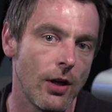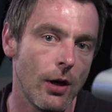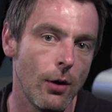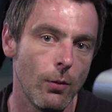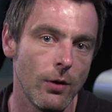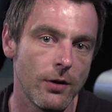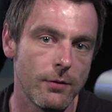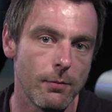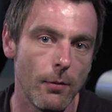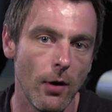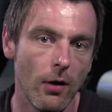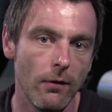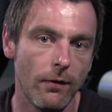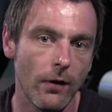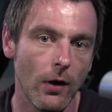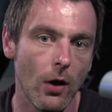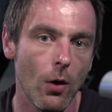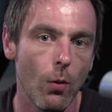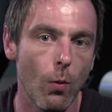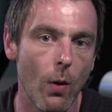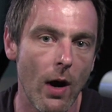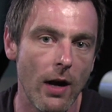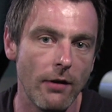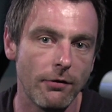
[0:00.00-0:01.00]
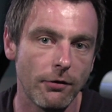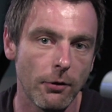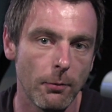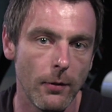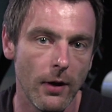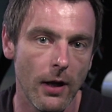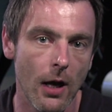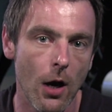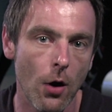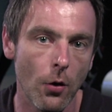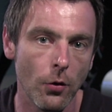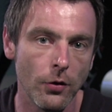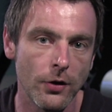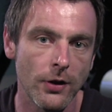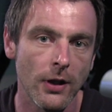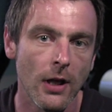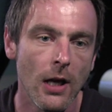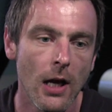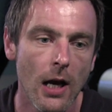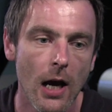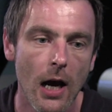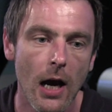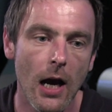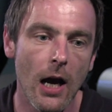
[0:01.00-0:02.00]
year was moving away from the old
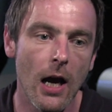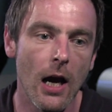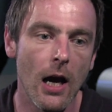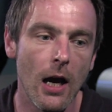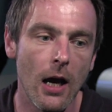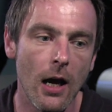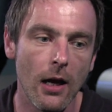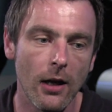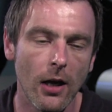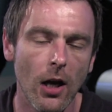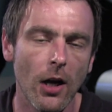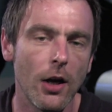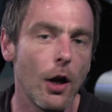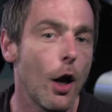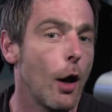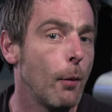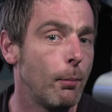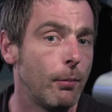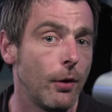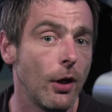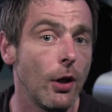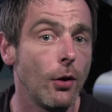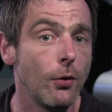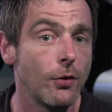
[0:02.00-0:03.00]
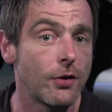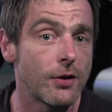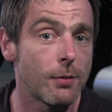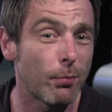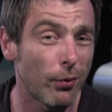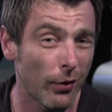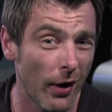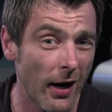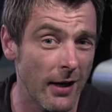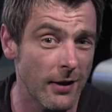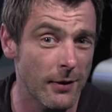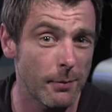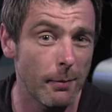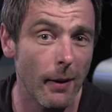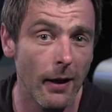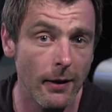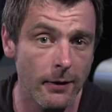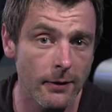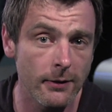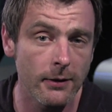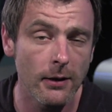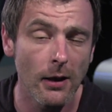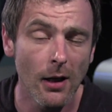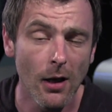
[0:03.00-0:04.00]
kind of abused press
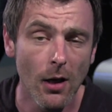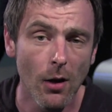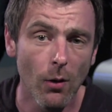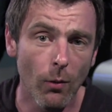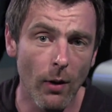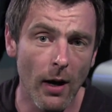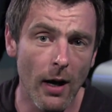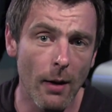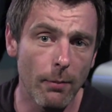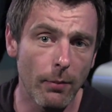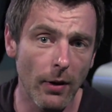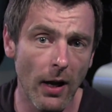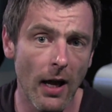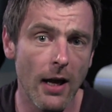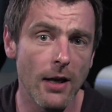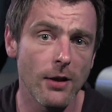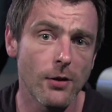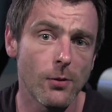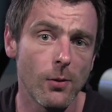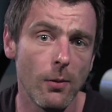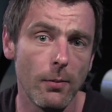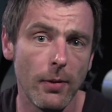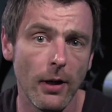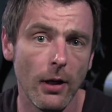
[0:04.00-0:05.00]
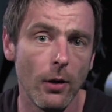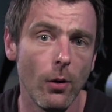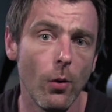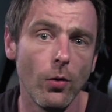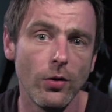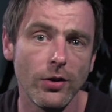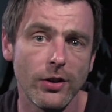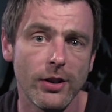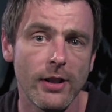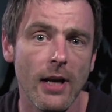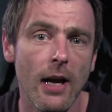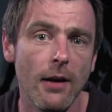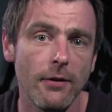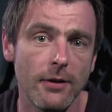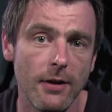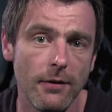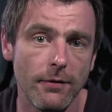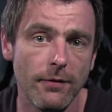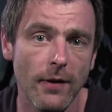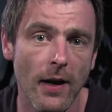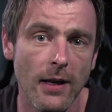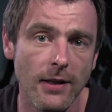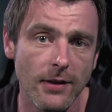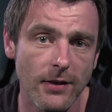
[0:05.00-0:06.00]
button, where players would be launched out of
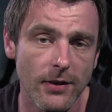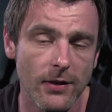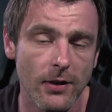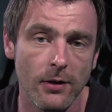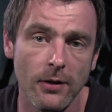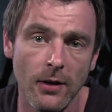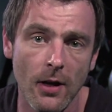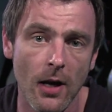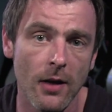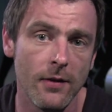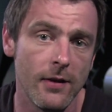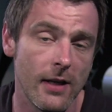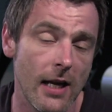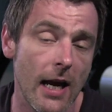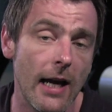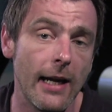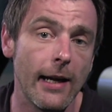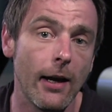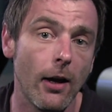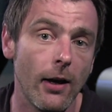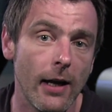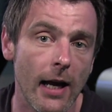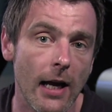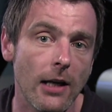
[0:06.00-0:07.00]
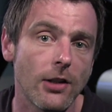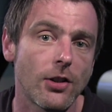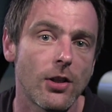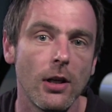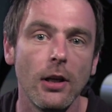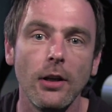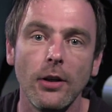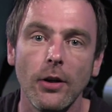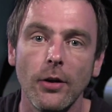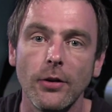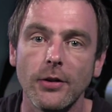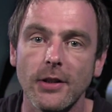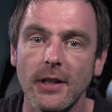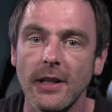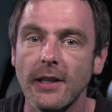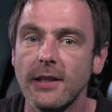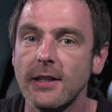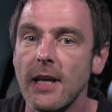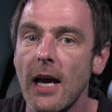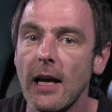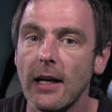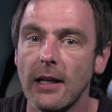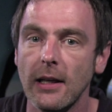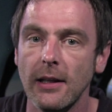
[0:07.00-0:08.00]
defence, and the AI actually used
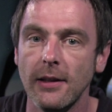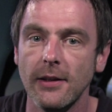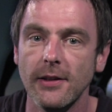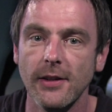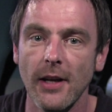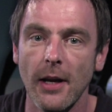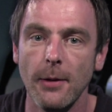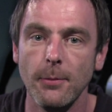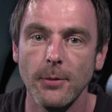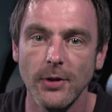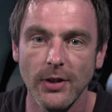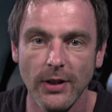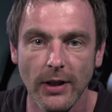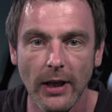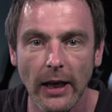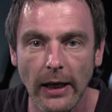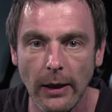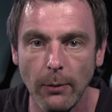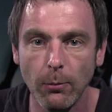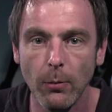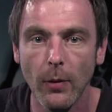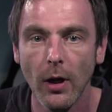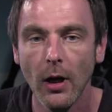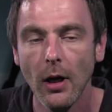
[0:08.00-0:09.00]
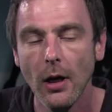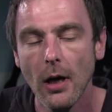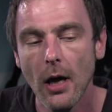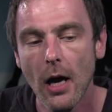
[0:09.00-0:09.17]
exactly the same scheme.